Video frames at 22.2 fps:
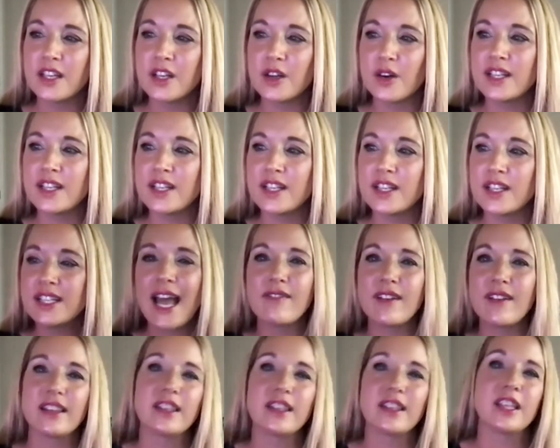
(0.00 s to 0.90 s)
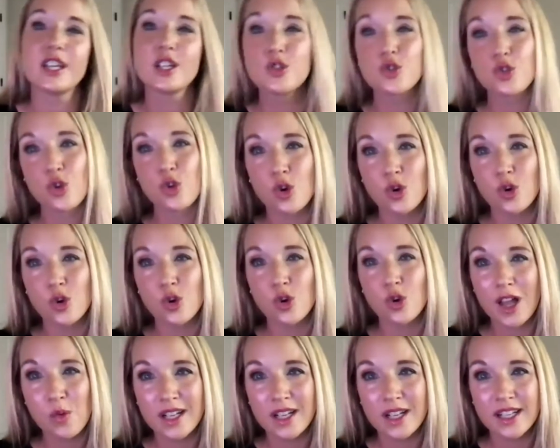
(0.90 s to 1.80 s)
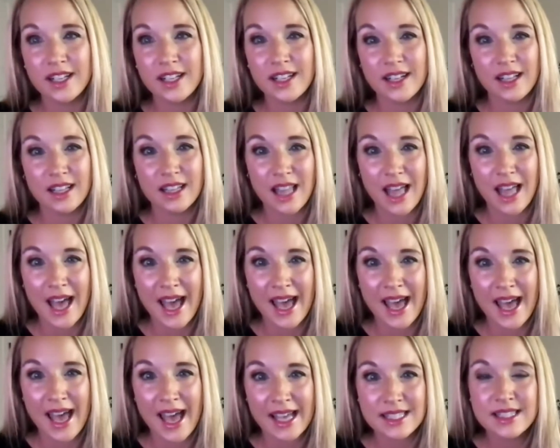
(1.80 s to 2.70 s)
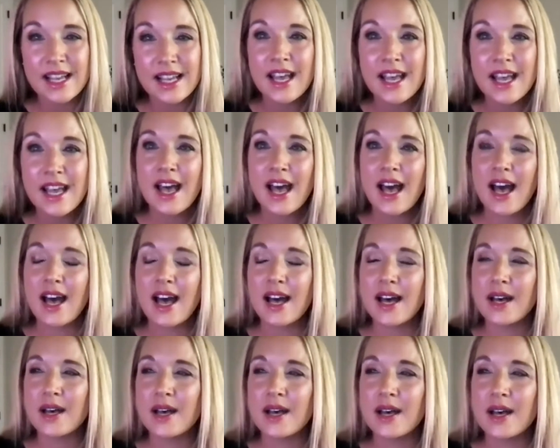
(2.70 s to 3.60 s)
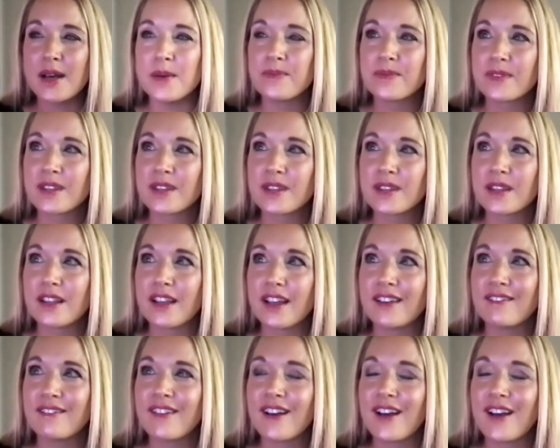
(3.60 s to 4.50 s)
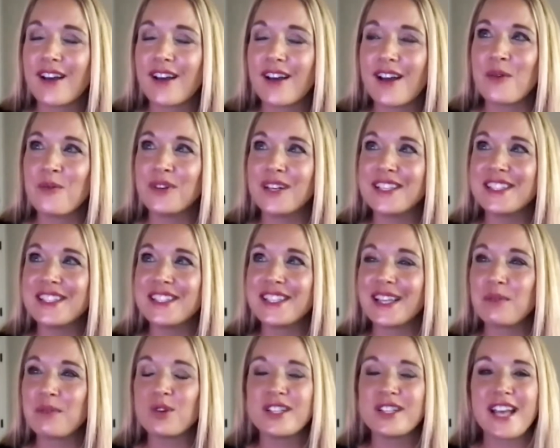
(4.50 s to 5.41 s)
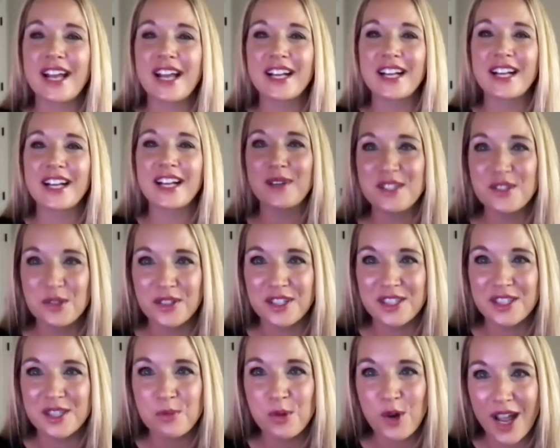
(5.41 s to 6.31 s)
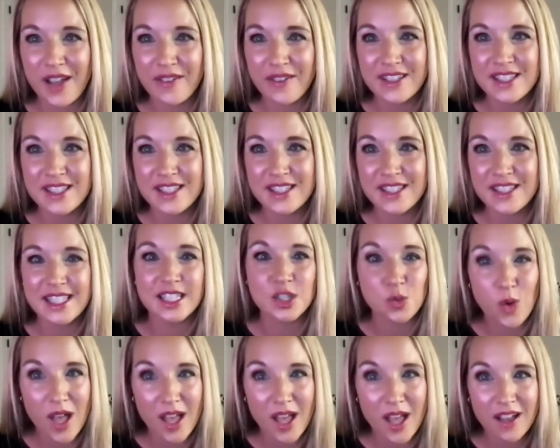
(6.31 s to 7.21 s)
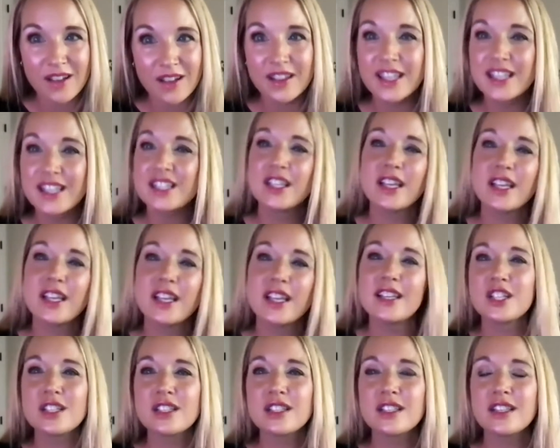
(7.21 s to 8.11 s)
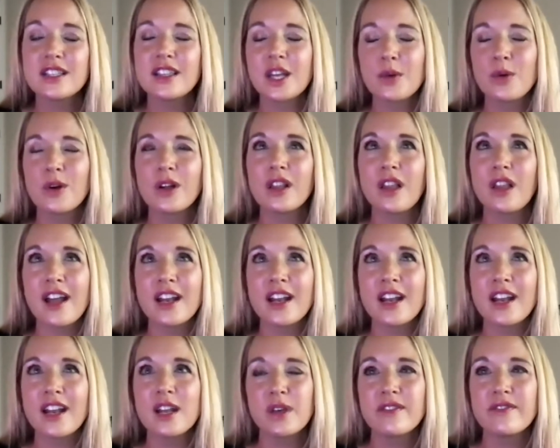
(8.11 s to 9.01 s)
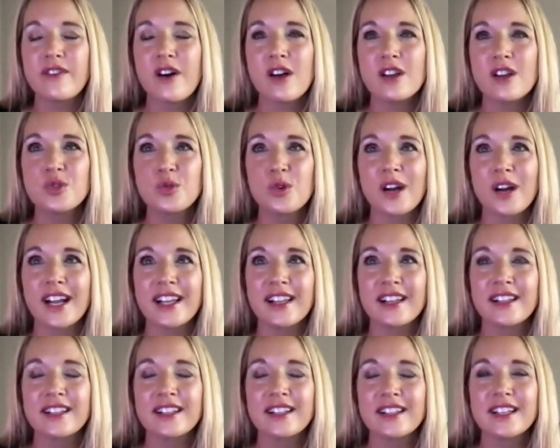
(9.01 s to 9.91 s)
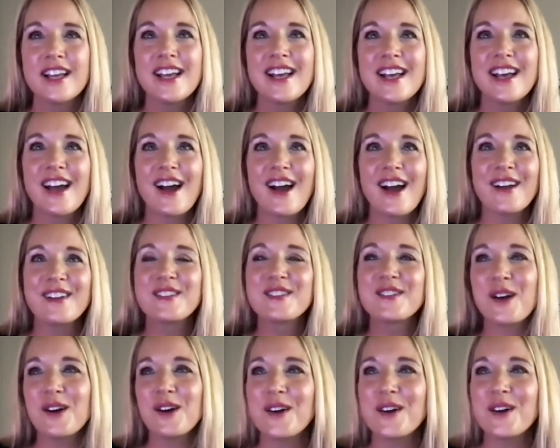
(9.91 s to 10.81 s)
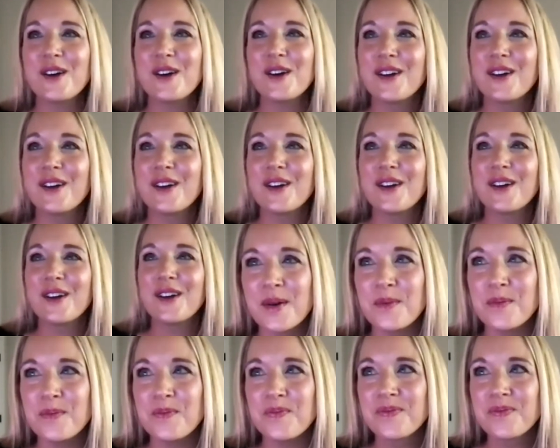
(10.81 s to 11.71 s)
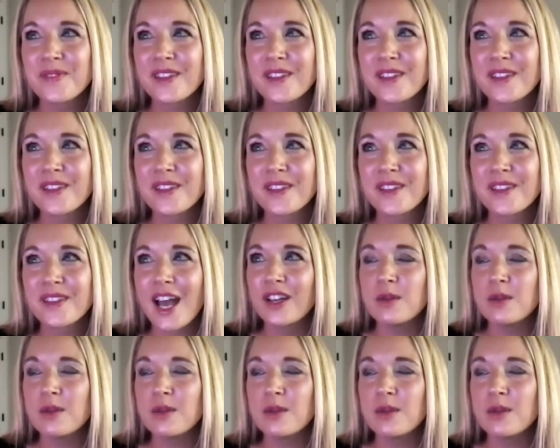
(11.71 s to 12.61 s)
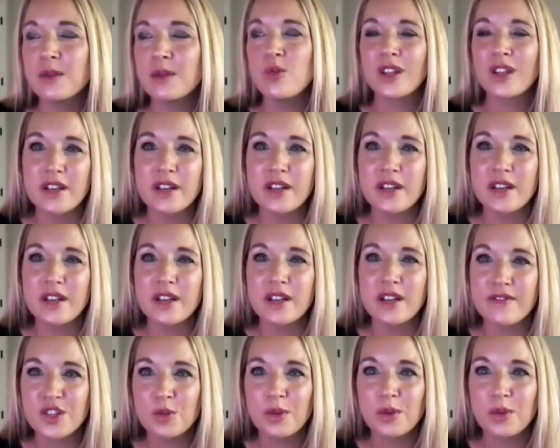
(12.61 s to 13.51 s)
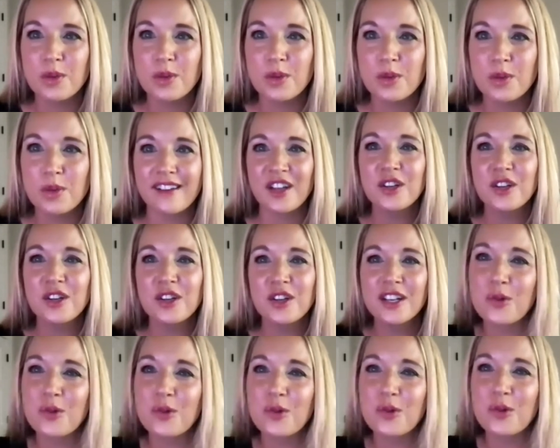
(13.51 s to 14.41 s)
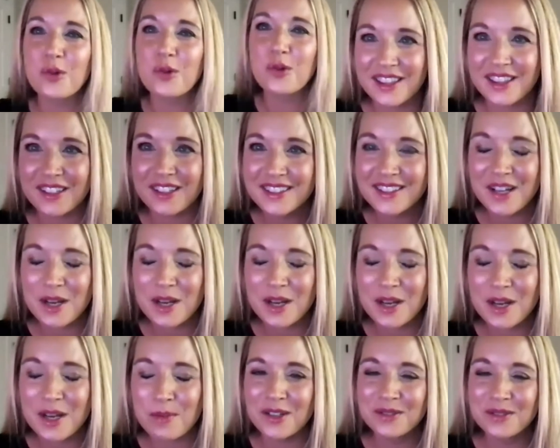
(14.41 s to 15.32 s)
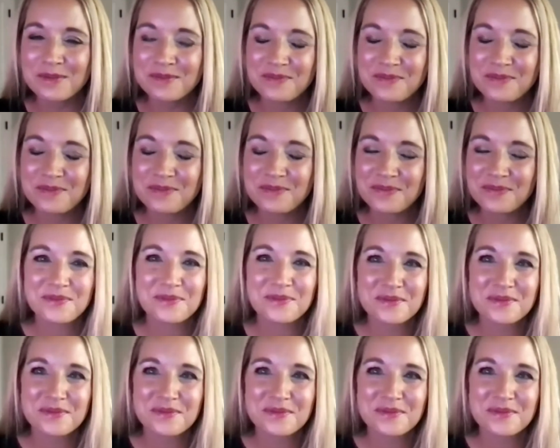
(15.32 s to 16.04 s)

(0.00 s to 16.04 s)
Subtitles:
I didn't have like the control I wanted in a class. I wanted to like protect my students' privacy as well. It's just, there were a lot of pitfalls where I saw how it could be really beneficial, but I couldn't quite get there on my own.